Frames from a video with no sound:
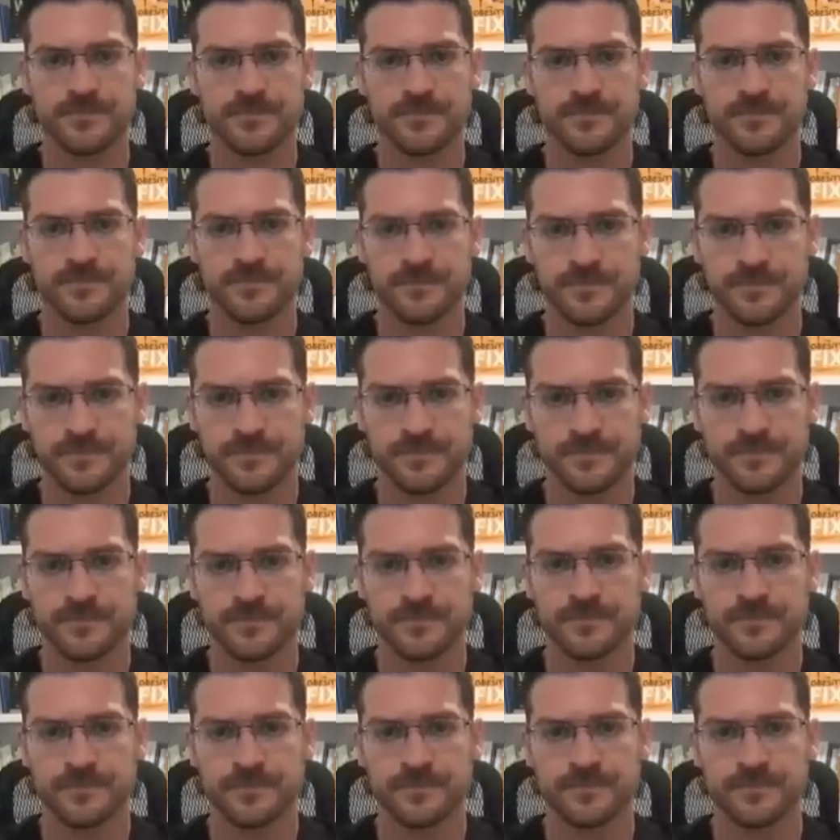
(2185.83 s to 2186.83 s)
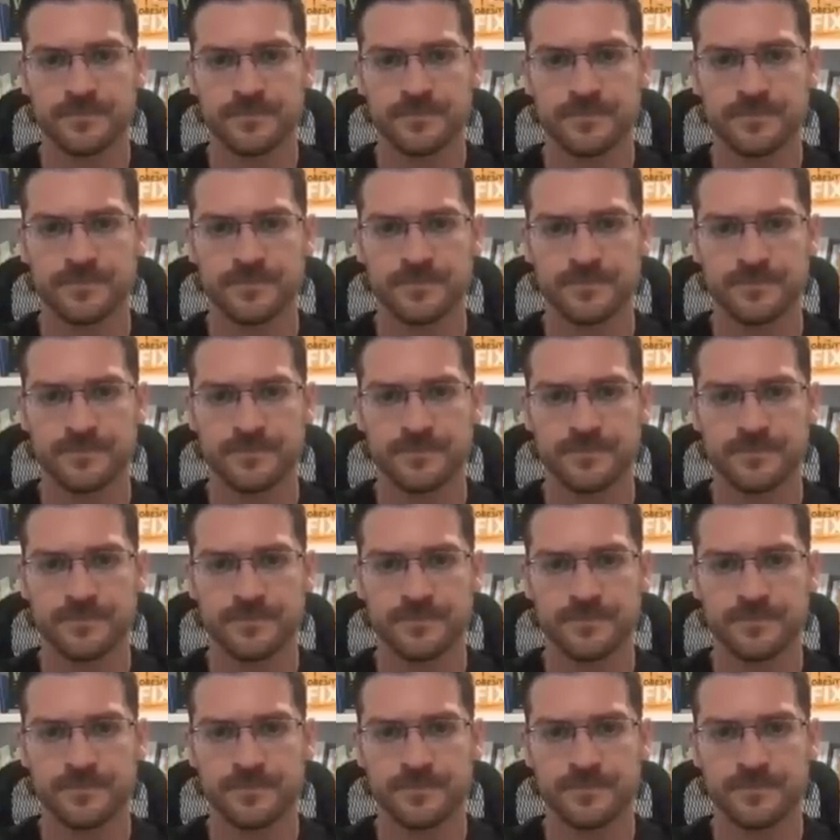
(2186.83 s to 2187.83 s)

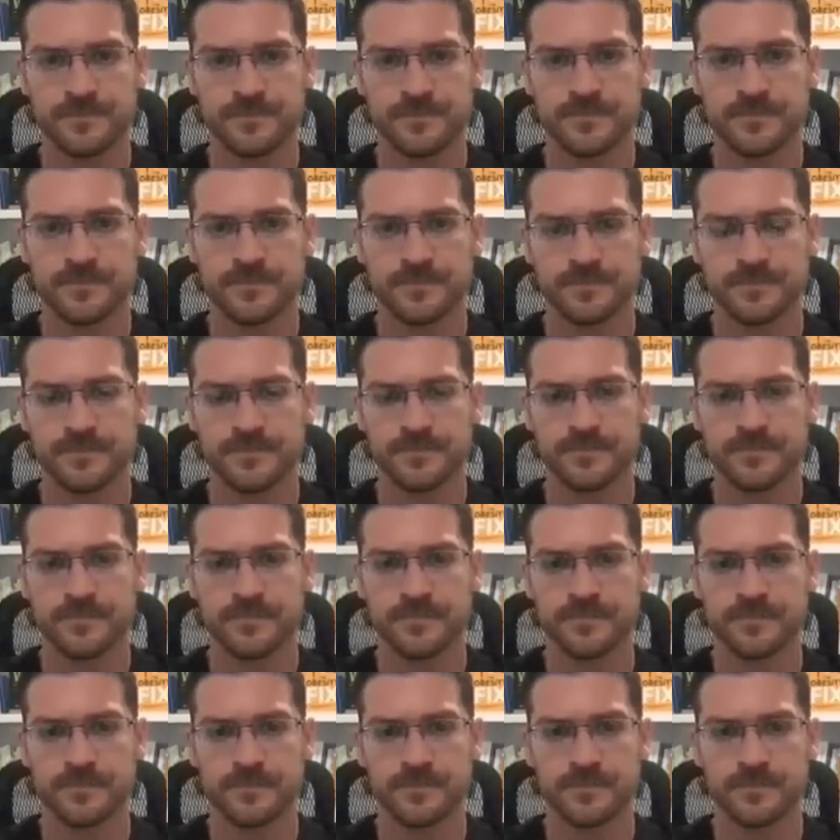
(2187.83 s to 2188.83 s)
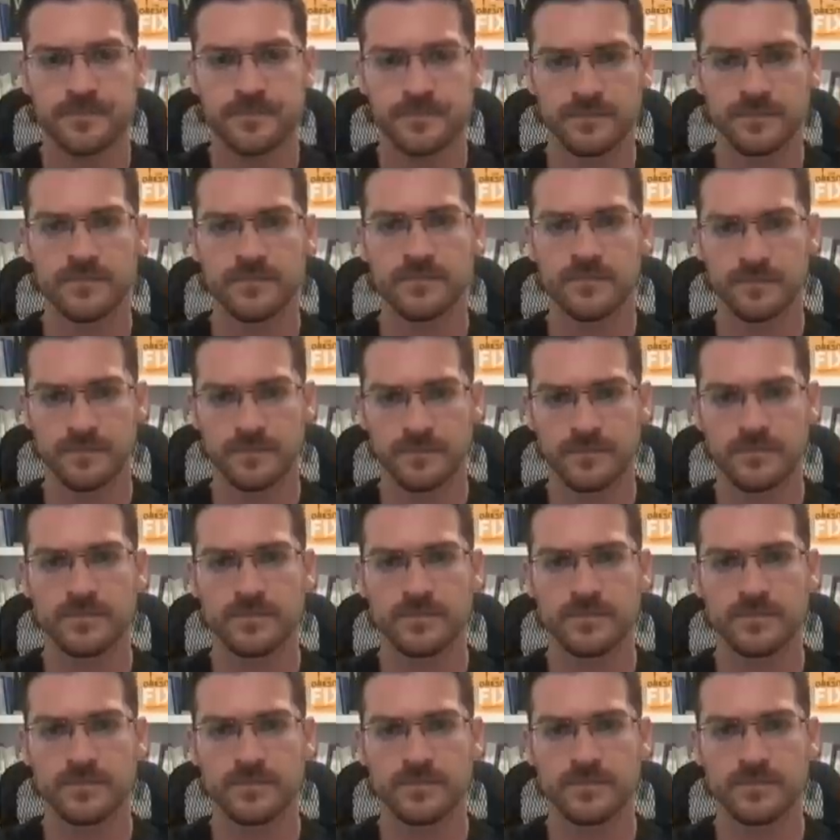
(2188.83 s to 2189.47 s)
No words are spoken by the person on screen.